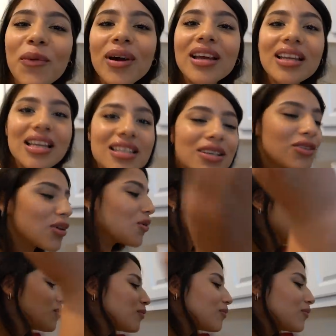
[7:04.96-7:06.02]
what he needs to
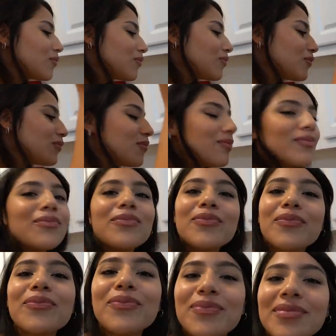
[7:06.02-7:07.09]
do.
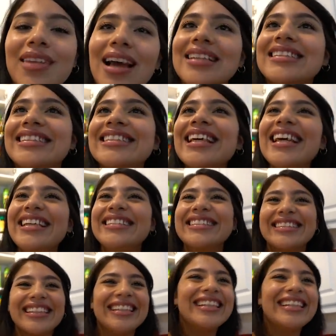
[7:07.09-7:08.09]
That's it.